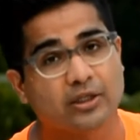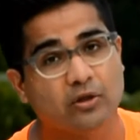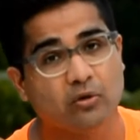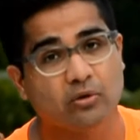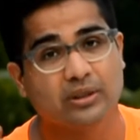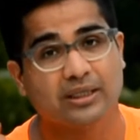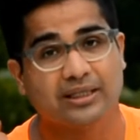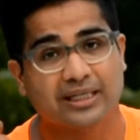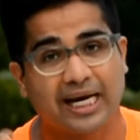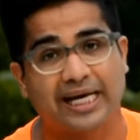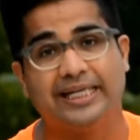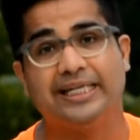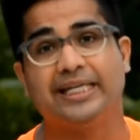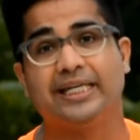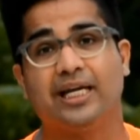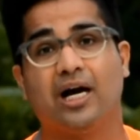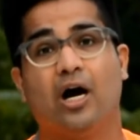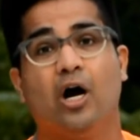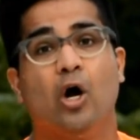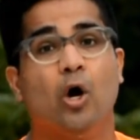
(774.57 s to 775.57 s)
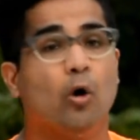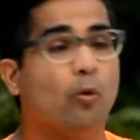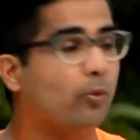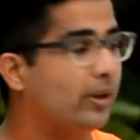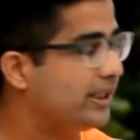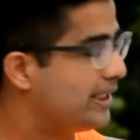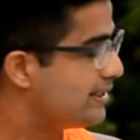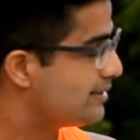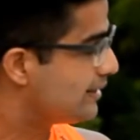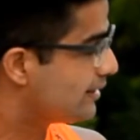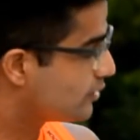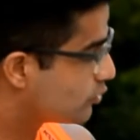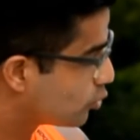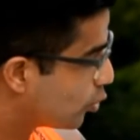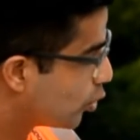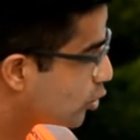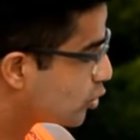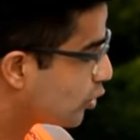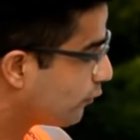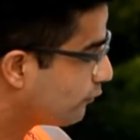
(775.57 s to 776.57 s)
the criteria? What is the
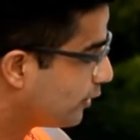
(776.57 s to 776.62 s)
source of